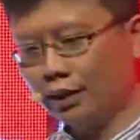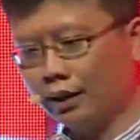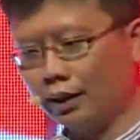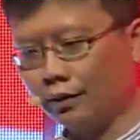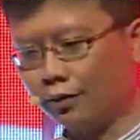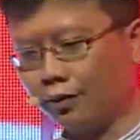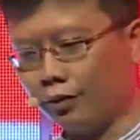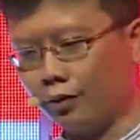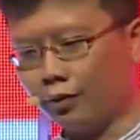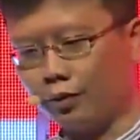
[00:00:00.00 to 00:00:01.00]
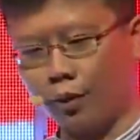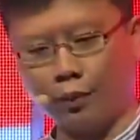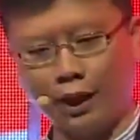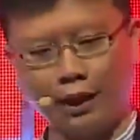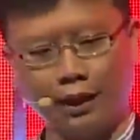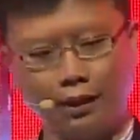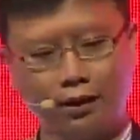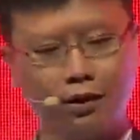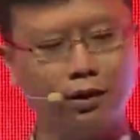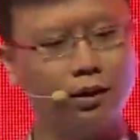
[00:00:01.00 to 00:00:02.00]
And from there,
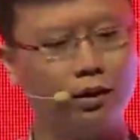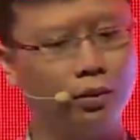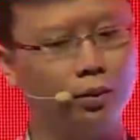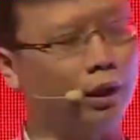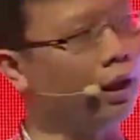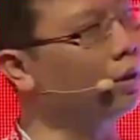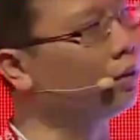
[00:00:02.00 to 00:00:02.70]
we have